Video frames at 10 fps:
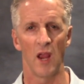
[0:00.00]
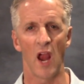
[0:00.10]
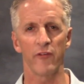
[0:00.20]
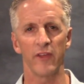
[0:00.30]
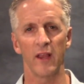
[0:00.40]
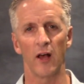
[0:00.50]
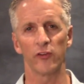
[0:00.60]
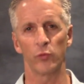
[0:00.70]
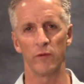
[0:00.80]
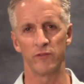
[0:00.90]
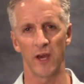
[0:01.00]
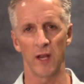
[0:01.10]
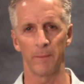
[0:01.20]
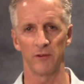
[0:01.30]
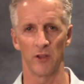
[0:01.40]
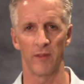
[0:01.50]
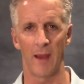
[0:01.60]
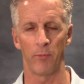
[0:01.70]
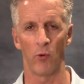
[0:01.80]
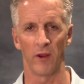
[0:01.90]
everything else we've done up until
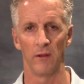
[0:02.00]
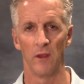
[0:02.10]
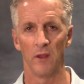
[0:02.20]
that point.